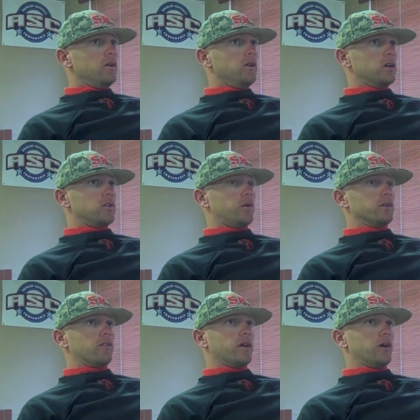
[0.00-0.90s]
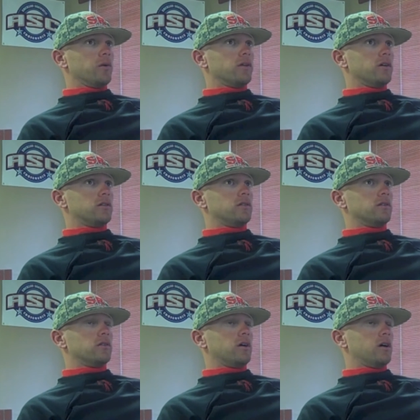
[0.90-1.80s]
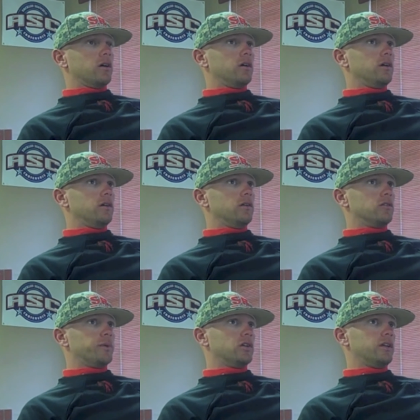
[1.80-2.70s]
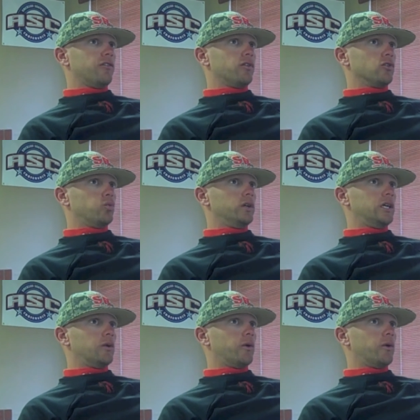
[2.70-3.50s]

It's always the thing with us is, especially that first weekend,